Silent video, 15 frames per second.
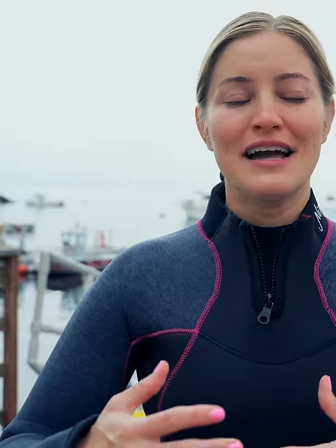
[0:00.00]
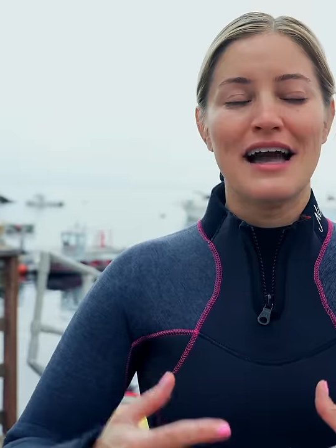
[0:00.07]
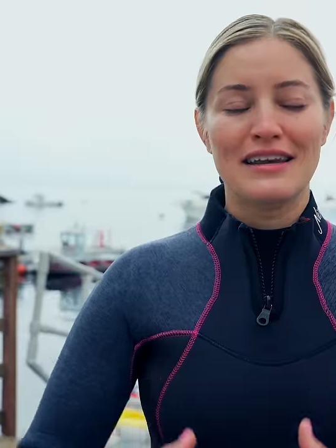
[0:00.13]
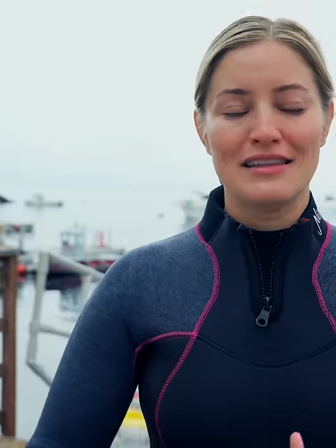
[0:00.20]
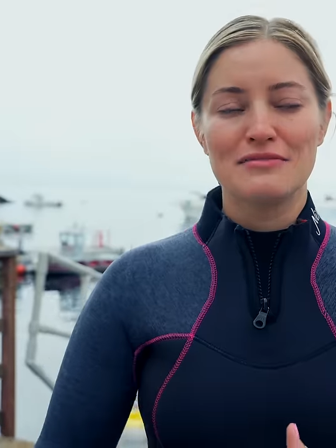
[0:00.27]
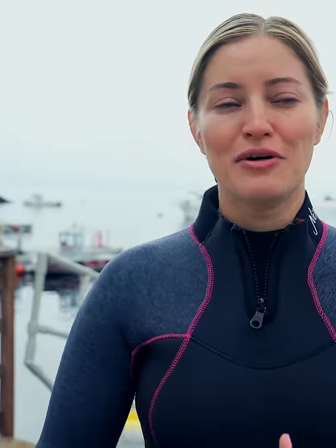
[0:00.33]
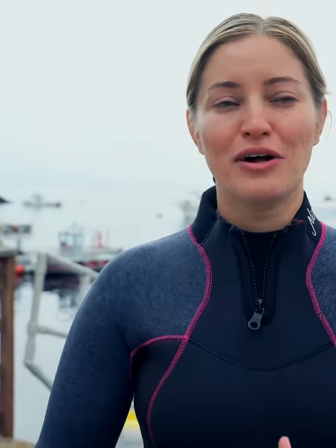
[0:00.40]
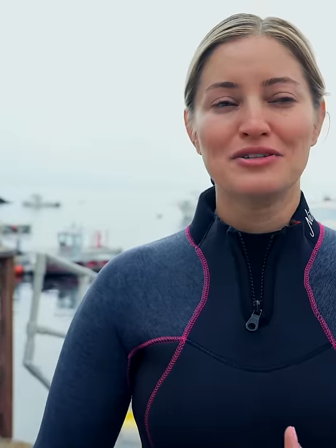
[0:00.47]
and
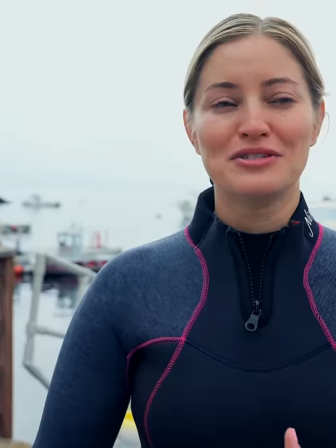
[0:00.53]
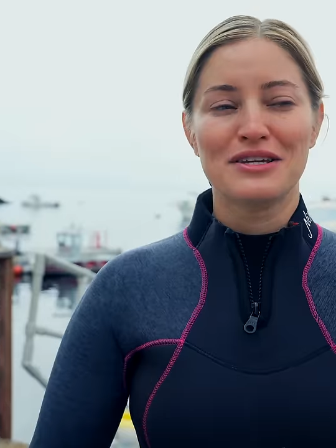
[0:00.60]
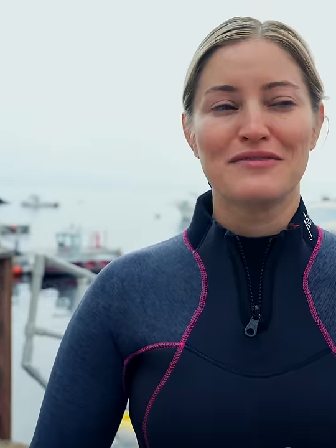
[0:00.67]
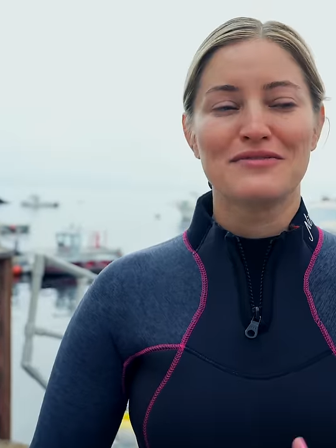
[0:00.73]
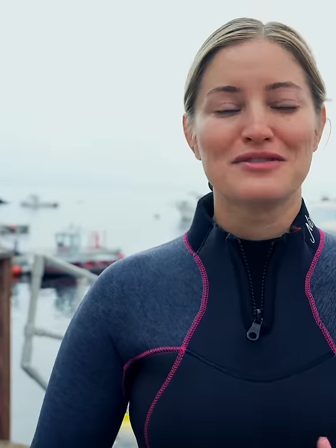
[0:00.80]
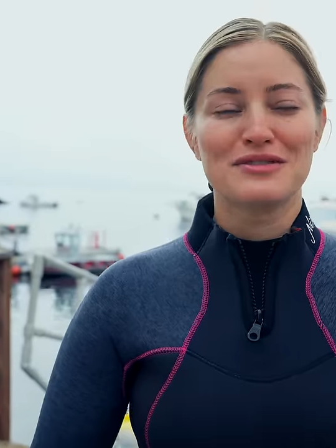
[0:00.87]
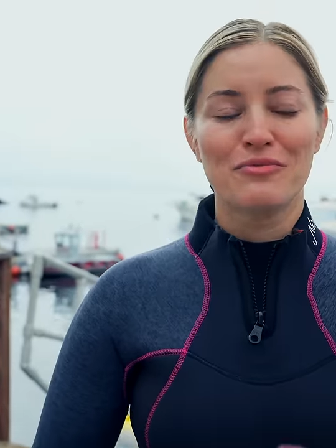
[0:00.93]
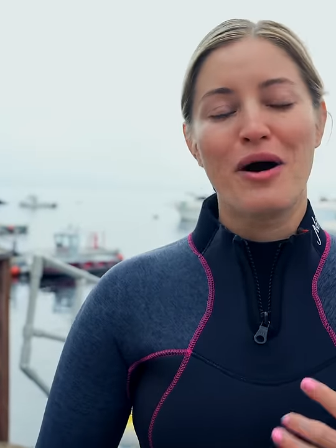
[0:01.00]
in the
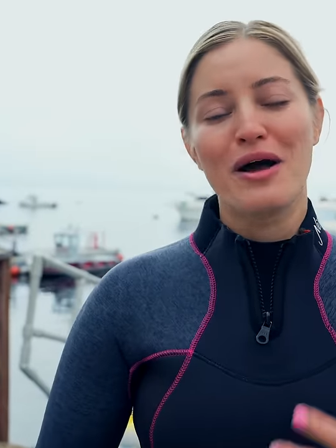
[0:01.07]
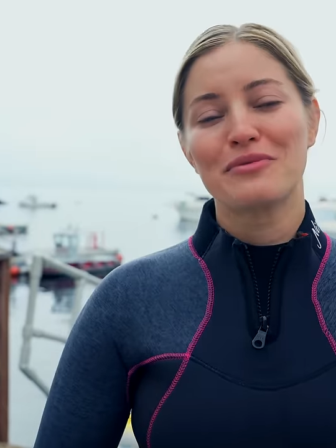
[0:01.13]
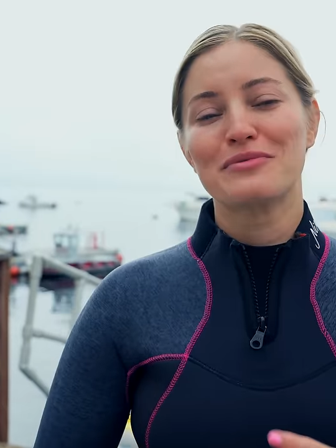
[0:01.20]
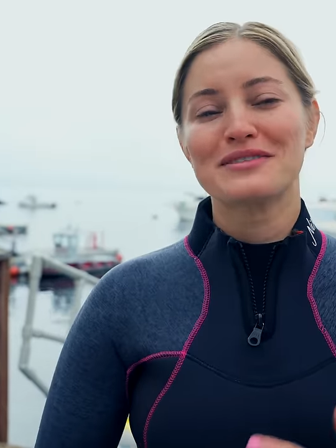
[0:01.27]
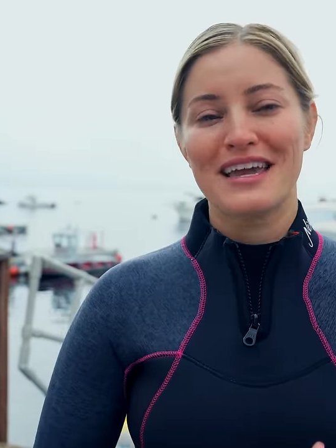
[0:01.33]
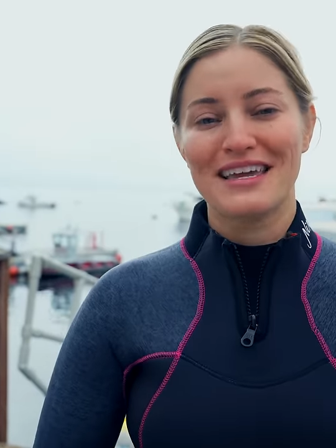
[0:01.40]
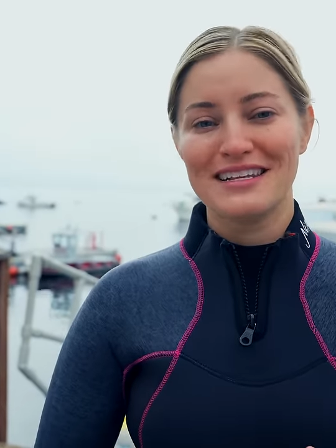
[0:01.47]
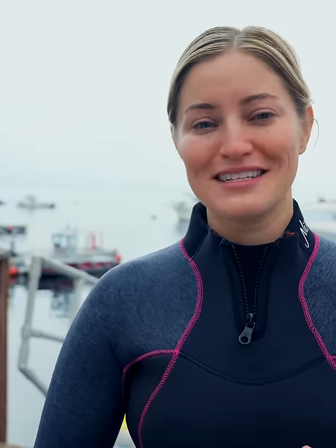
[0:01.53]
Maldives, the water
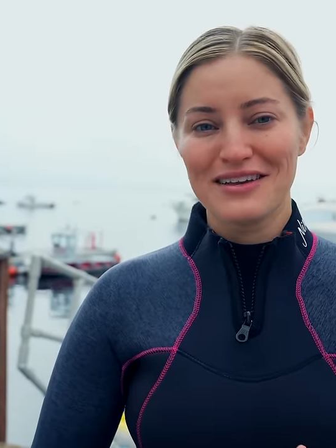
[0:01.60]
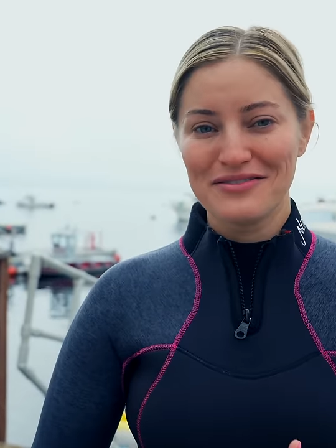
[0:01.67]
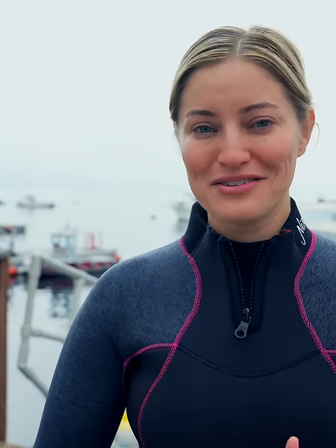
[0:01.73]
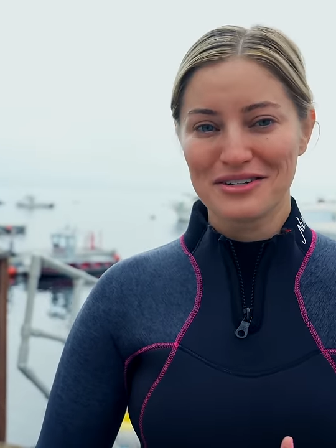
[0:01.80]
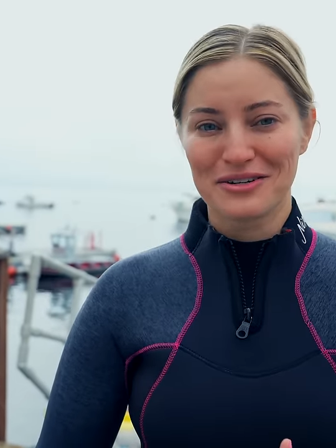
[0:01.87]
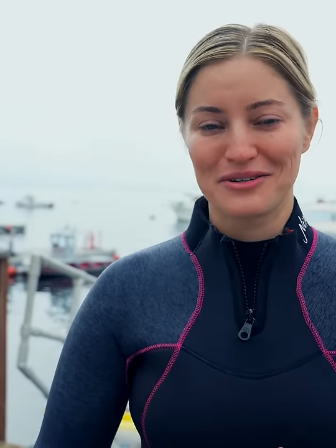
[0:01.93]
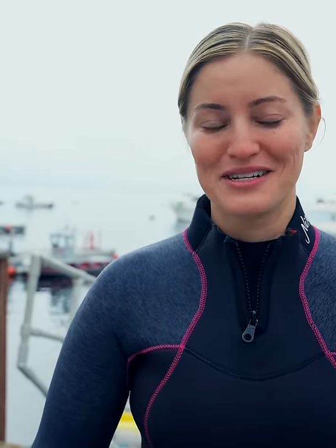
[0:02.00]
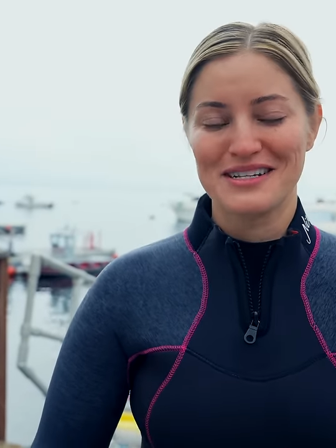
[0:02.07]
was 87
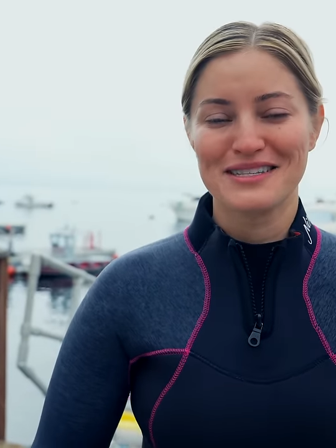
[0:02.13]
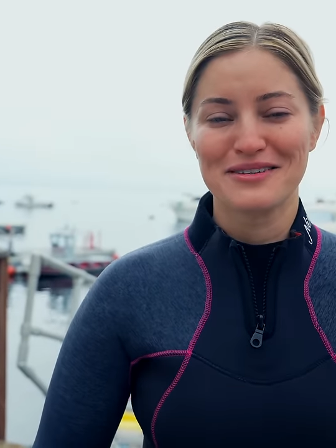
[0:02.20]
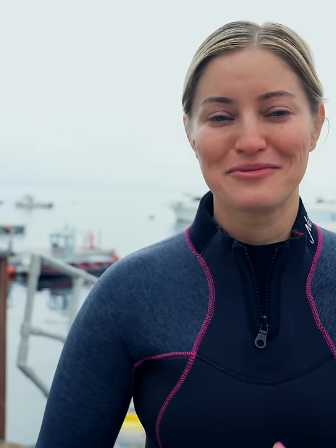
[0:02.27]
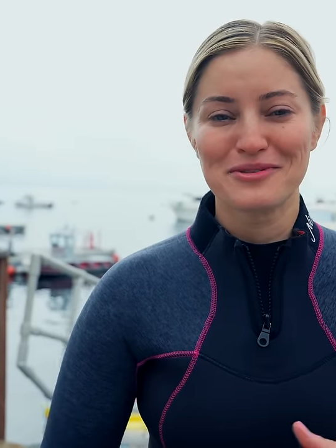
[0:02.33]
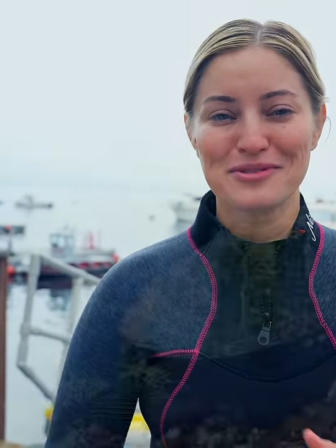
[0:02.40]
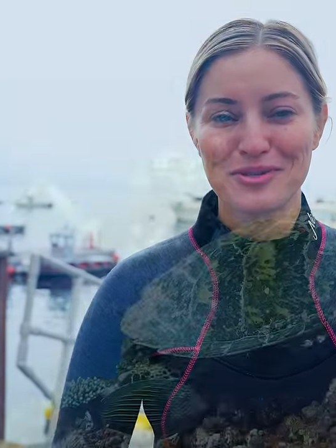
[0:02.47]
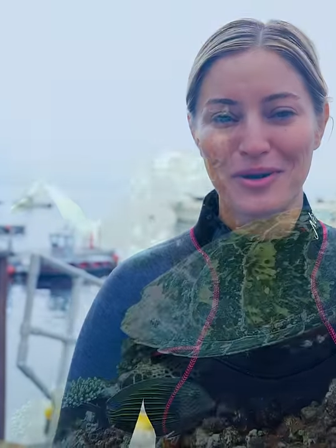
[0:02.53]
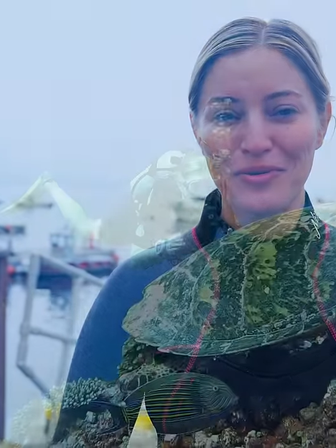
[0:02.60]
degrees. It
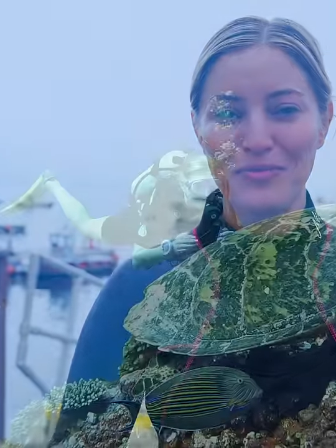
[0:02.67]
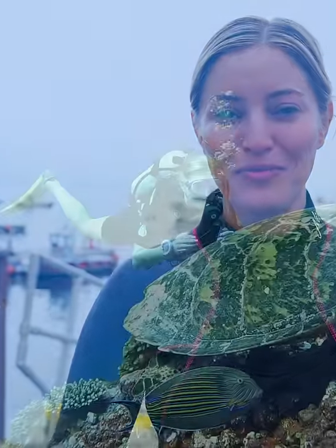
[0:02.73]
was so